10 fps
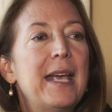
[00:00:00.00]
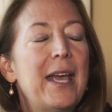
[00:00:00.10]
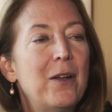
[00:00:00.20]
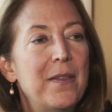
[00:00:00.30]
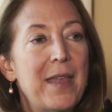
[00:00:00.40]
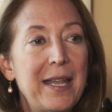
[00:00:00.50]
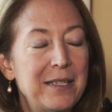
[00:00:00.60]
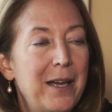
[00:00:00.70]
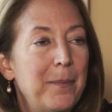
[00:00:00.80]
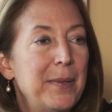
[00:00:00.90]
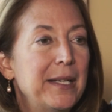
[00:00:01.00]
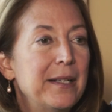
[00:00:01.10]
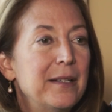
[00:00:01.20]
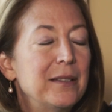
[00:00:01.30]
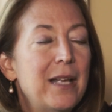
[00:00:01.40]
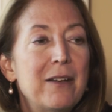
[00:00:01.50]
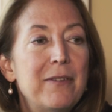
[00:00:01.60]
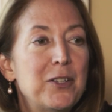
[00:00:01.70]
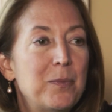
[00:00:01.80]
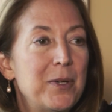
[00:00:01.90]
And on that topic, a lot
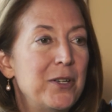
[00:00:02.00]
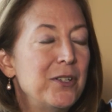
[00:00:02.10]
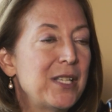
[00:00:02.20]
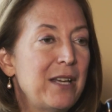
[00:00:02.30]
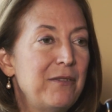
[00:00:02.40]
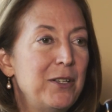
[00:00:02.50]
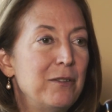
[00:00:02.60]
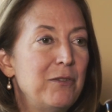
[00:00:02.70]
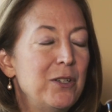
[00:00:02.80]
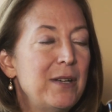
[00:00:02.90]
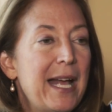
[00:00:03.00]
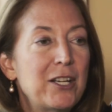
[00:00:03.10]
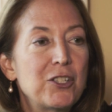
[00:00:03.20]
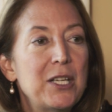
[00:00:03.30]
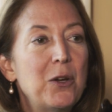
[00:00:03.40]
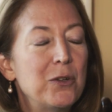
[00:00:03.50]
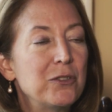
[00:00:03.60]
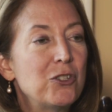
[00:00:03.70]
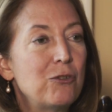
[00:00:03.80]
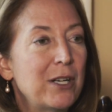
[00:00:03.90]
of entrepreneurs I've interviewed actually
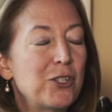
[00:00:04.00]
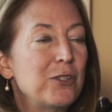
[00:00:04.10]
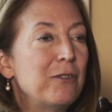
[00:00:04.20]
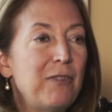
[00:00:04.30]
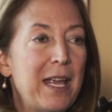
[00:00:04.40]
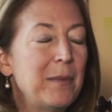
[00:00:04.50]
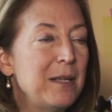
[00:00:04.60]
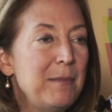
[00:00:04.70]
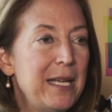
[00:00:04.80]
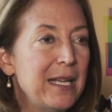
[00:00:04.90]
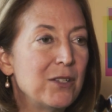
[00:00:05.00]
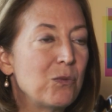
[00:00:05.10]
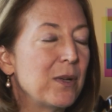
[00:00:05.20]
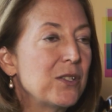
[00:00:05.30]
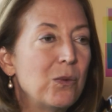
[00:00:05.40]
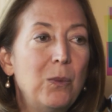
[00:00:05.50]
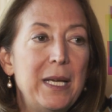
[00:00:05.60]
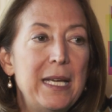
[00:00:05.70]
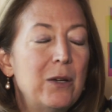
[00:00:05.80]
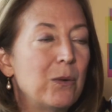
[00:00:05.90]
hold structured family meetings once a
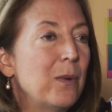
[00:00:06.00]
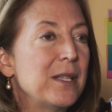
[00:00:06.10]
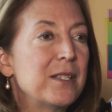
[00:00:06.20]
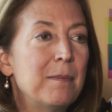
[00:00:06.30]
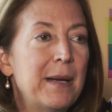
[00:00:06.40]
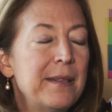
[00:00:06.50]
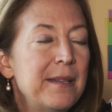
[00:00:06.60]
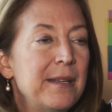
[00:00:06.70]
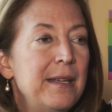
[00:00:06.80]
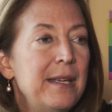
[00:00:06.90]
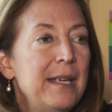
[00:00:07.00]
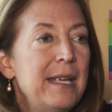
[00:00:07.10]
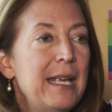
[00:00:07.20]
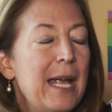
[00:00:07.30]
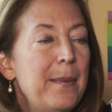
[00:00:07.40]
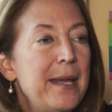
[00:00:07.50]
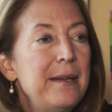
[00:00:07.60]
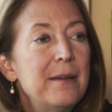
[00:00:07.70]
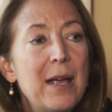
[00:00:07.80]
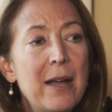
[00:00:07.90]
week or once a month,
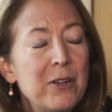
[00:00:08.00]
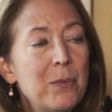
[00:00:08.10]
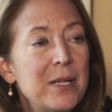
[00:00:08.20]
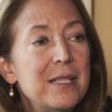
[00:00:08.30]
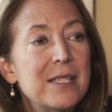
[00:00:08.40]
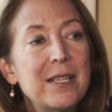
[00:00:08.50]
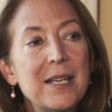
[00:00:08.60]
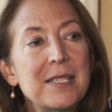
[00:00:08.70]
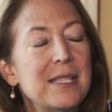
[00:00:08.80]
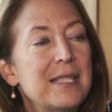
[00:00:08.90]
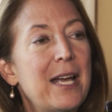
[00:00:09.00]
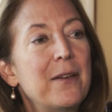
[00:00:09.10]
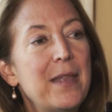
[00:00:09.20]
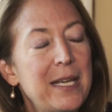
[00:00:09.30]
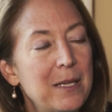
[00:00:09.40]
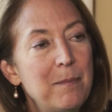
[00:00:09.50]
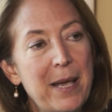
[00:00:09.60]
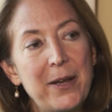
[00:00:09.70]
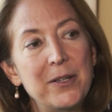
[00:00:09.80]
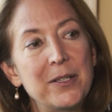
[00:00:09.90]
and everyone discusses how they can
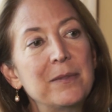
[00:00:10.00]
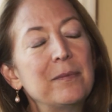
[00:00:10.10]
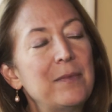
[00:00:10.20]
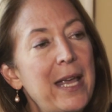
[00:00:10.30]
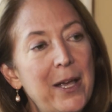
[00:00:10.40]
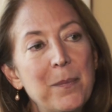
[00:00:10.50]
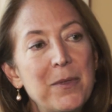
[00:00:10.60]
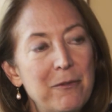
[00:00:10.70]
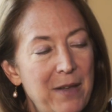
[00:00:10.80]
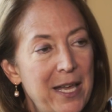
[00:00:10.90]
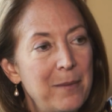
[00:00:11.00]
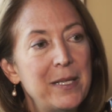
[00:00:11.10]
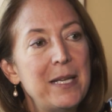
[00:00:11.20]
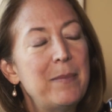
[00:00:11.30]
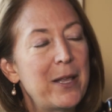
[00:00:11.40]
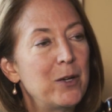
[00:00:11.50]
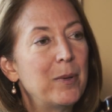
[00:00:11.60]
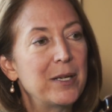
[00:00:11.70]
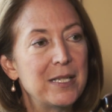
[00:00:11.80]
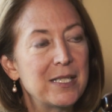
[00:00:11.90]
better help the family, better
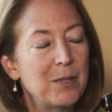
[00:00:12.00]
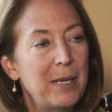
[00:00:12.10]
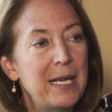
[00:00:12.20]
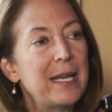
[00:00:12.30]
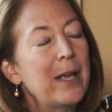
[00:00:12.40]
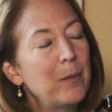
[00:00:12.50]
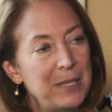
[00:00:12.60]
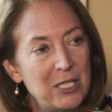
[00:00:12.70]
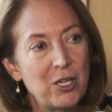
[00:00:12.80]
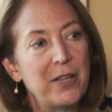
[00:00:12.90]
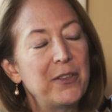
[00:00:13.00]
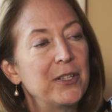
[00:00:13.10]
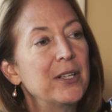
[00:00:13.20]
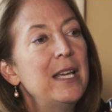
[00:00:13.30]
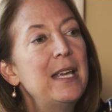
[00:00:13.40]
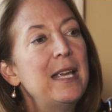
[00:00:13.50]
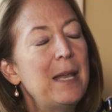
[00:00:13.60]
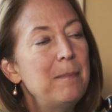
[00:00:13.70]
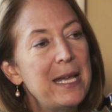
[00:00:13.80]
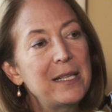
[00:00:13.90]
participate, help each other,
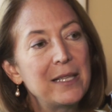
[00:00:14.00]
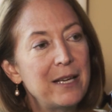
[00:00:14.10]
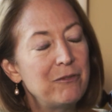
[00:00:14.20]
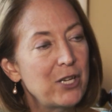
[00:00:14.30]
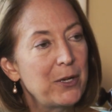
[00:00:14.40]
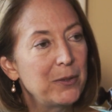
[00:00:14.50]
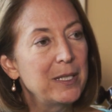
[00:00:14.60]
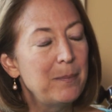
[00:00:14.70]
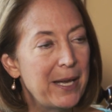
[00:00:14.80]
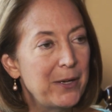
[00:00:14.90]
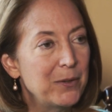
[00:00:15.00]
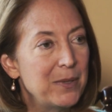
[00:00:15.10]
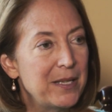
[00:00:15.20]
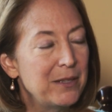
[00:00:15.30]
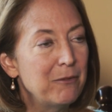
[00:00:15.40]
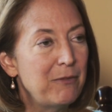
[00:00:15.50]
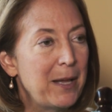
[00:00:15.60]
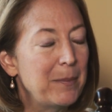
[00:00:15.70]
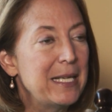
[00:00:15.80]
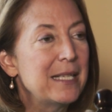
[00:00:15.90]
and make life generally better within the family